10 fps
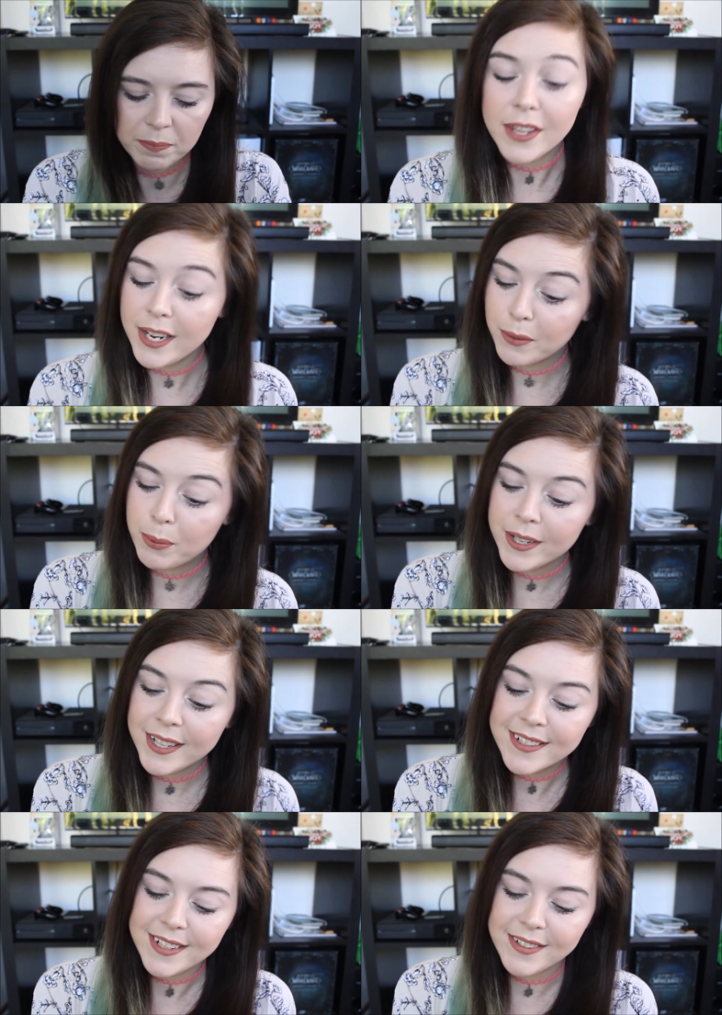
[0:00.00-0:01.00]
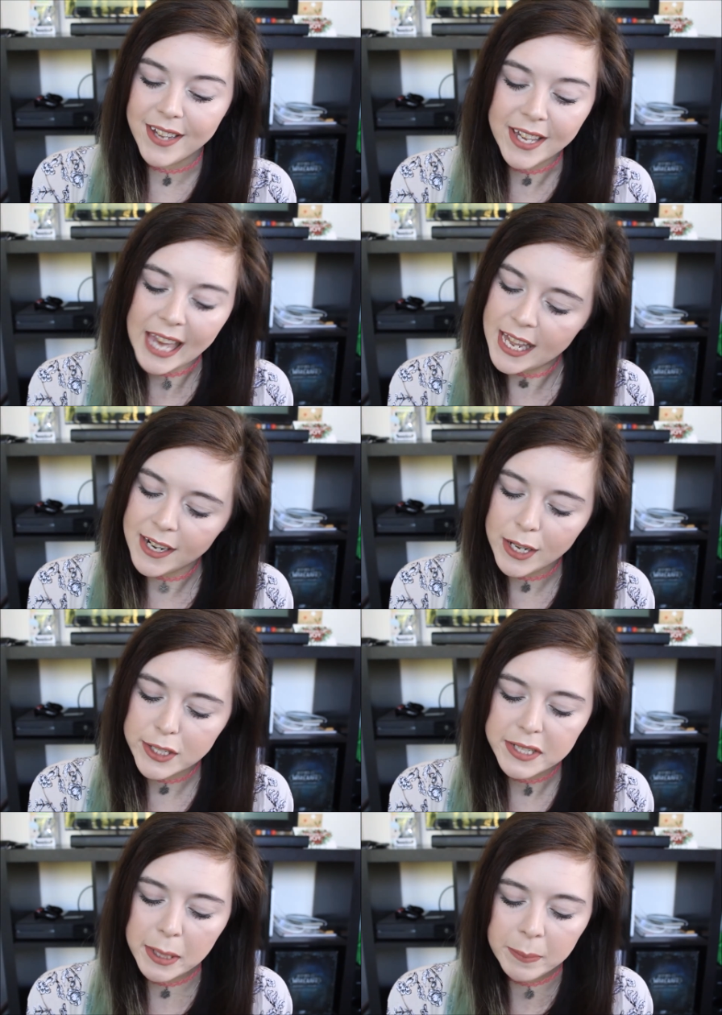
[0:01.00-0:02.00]
The next product is again
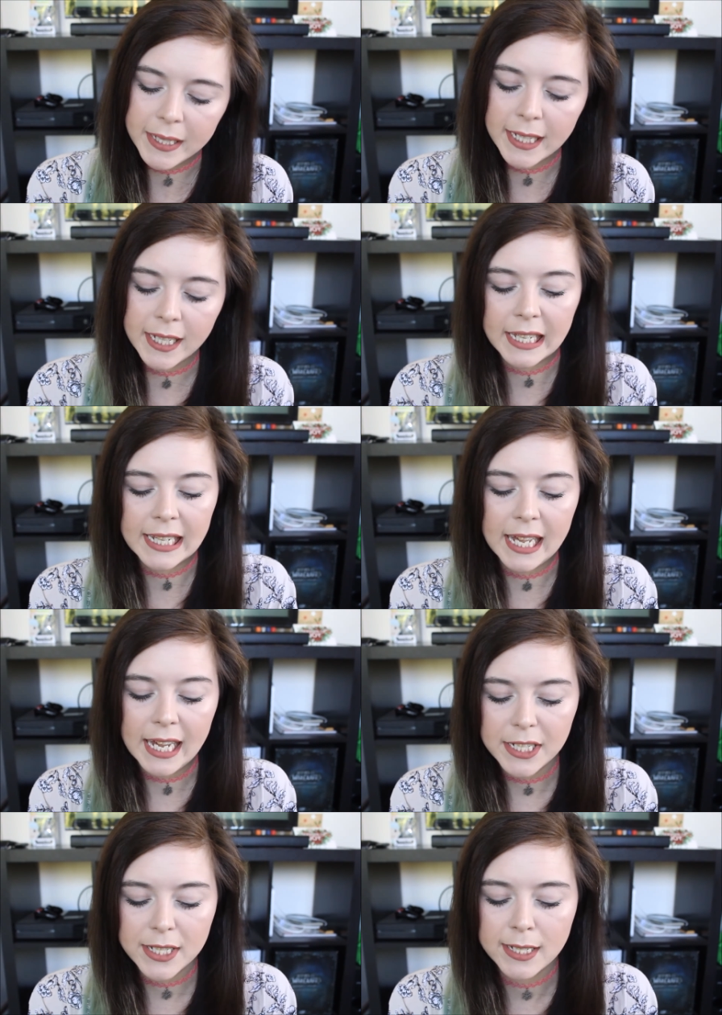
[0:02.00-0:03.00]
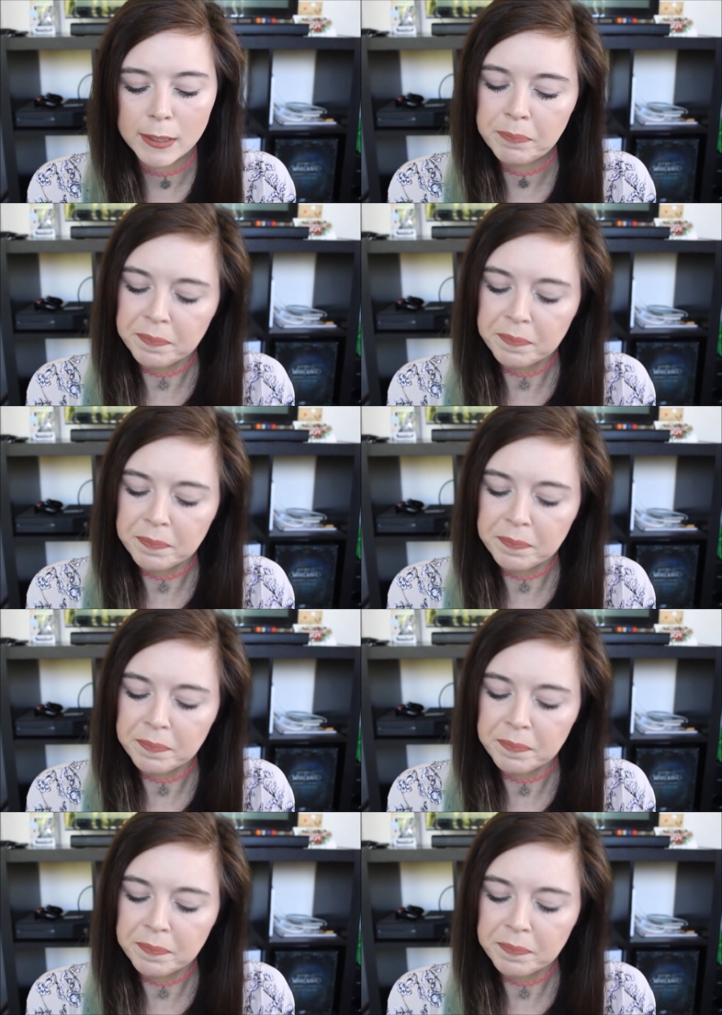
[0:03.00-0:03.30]
something that